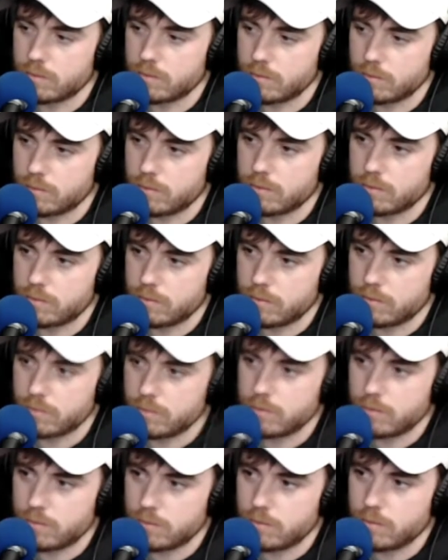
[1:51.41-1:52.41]

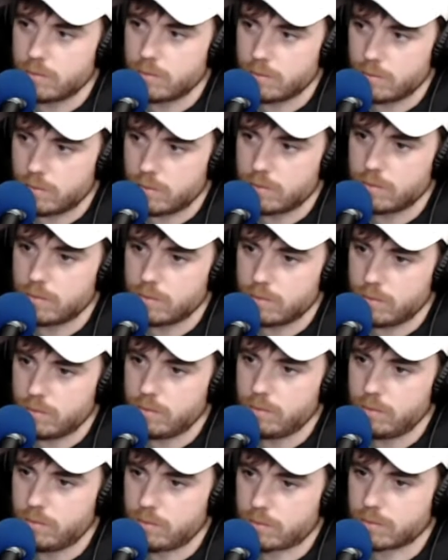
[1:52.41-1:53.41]

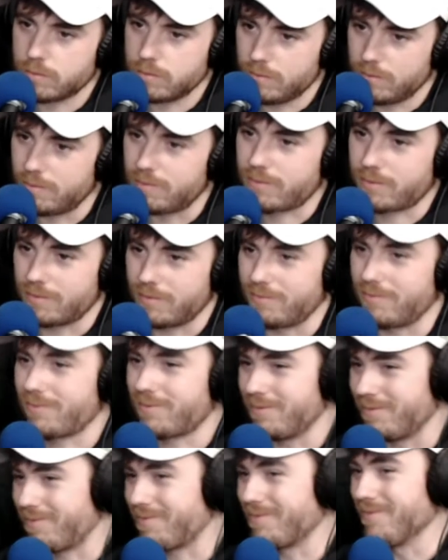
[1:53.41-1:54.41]

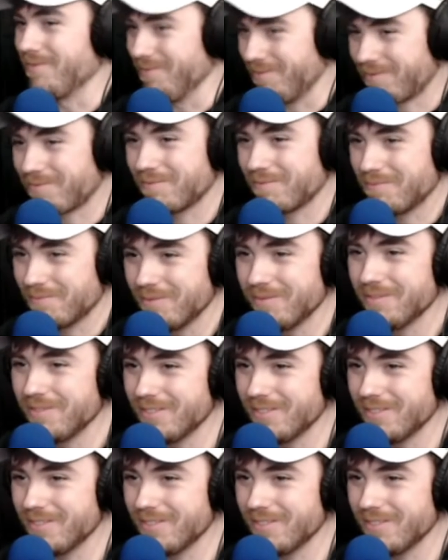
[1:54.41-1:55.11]
[no speech]